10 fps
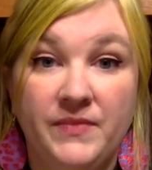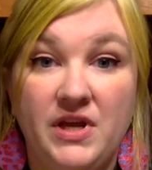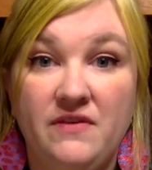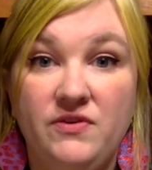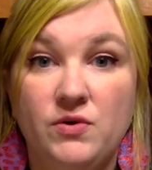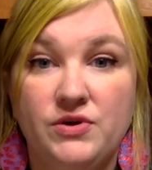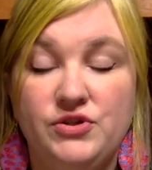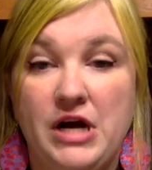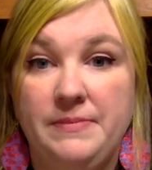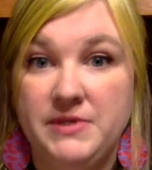If you are
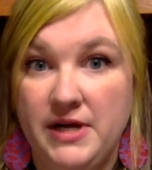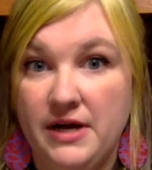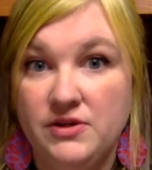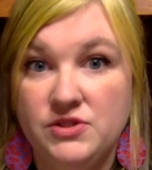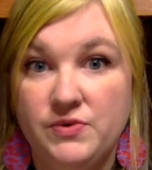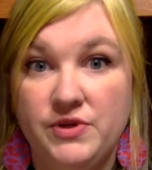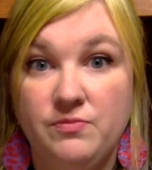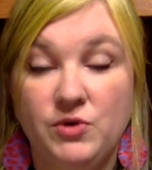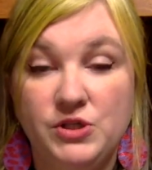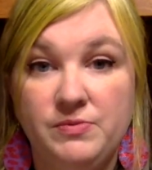trapped in a house with
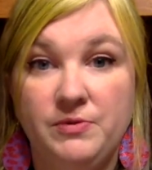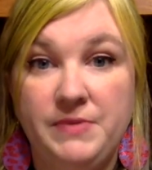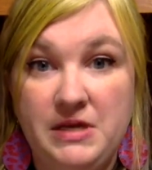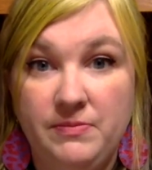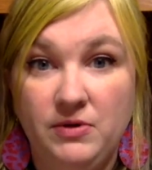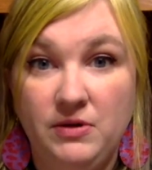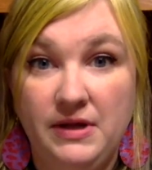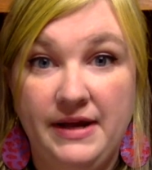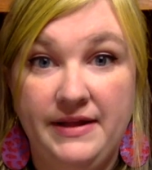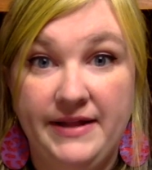multiple people
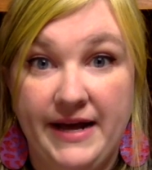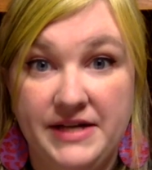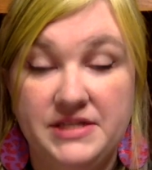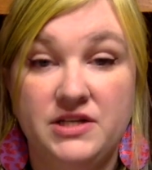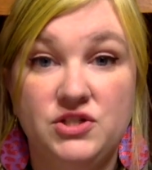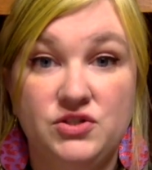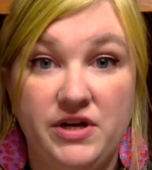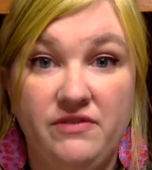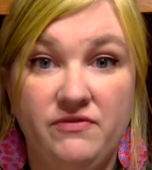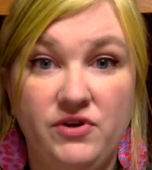and that is a
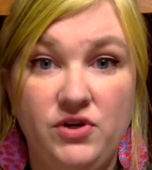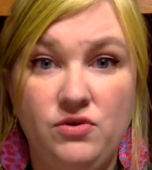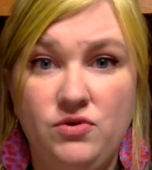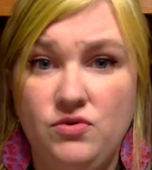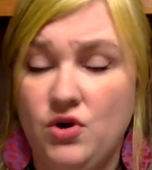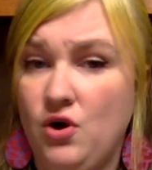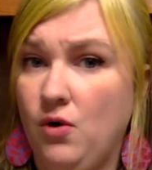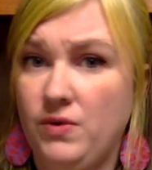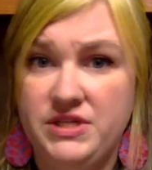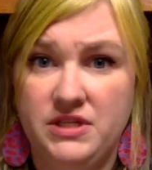constraint for you, you can
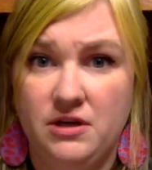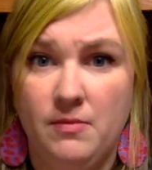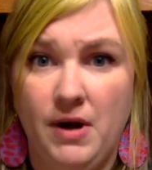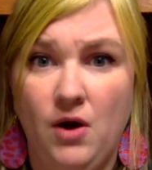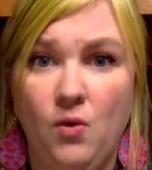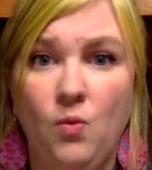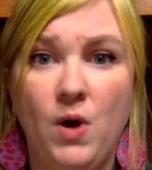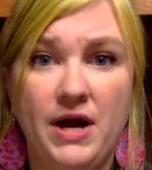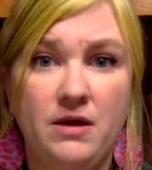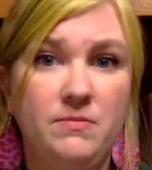always think about
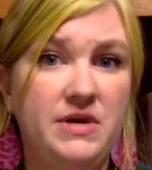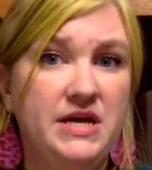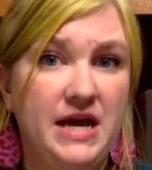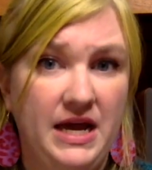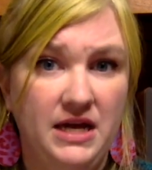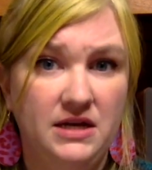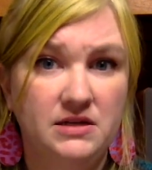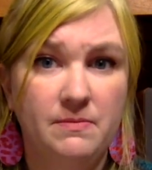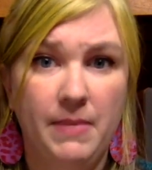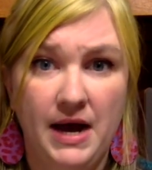what can be gained
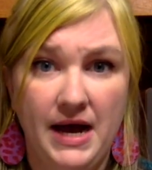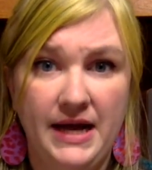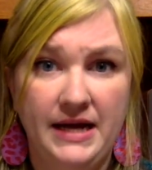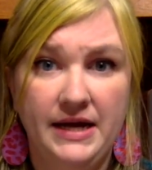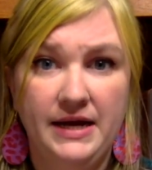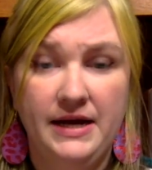by